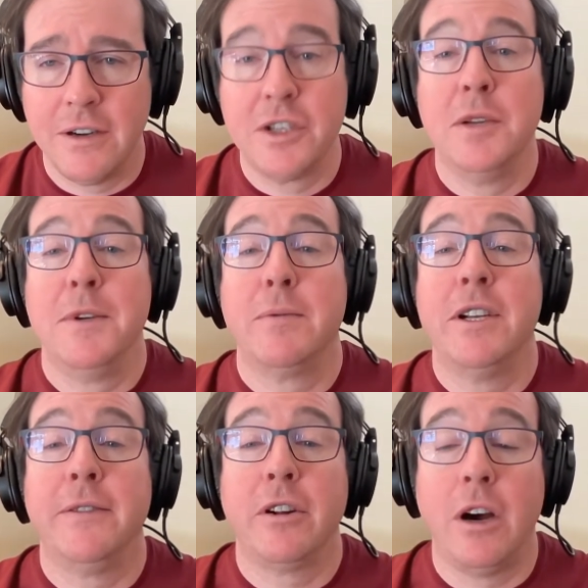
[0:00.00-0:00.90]
excuse me, 20
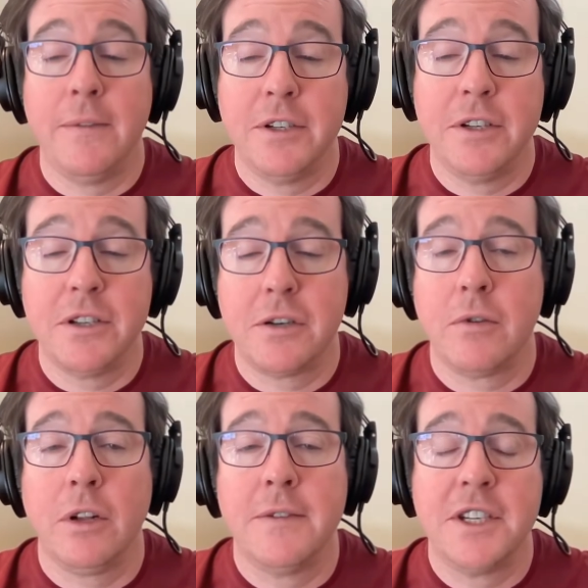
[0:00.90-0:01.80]
different conferences, a
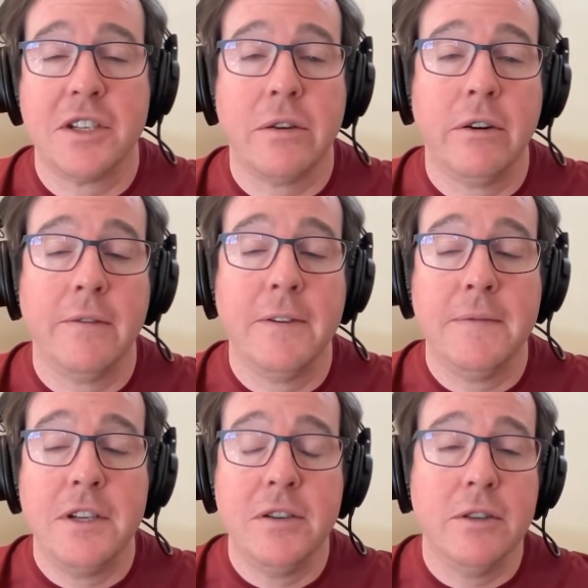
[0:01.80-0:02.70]
total of
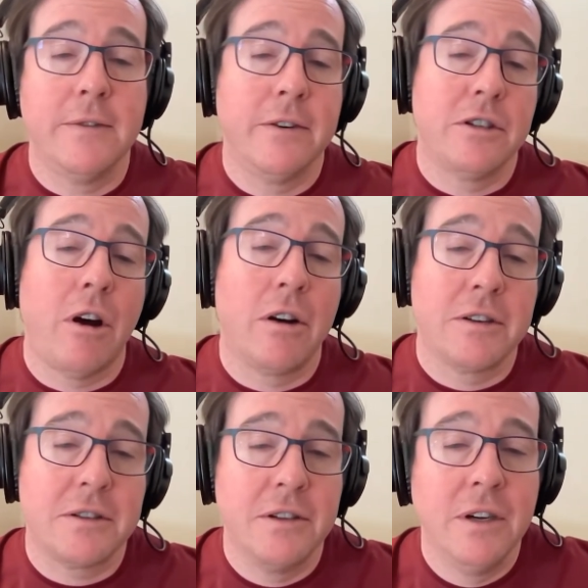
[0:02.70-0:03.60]
652 different
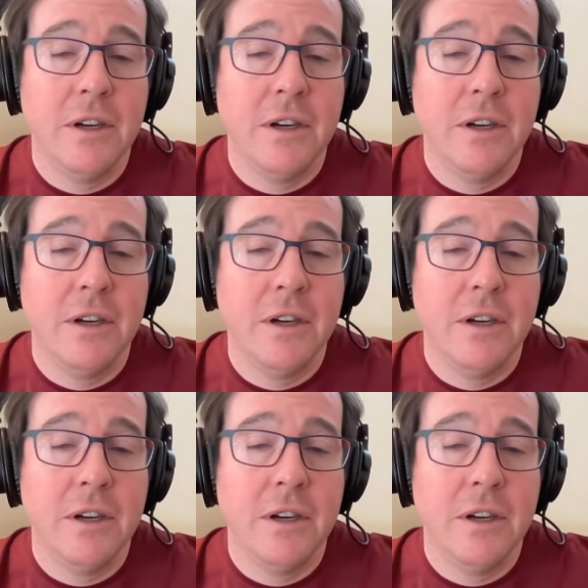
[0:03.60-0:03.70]
talks.